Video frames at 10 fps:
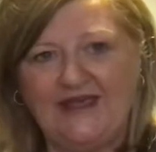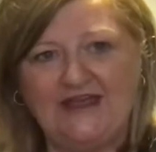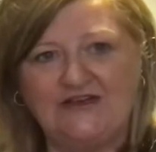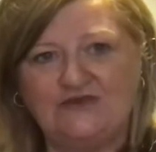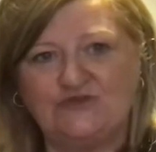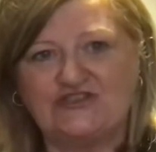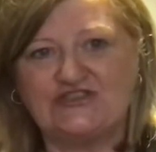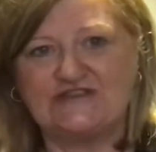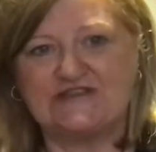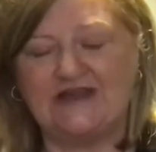It was
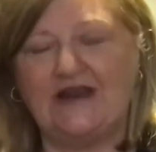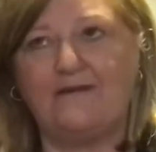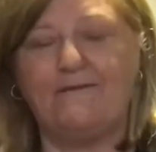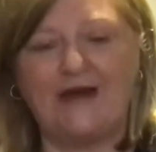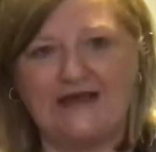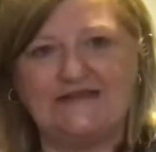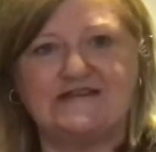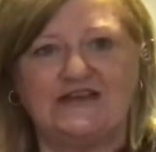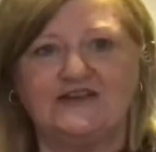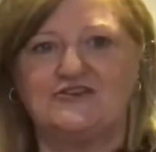just an
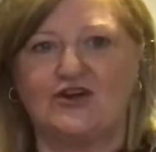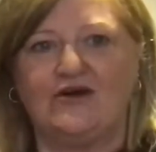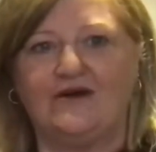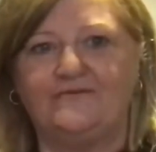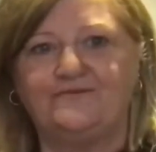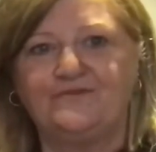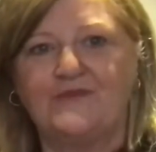amazing time.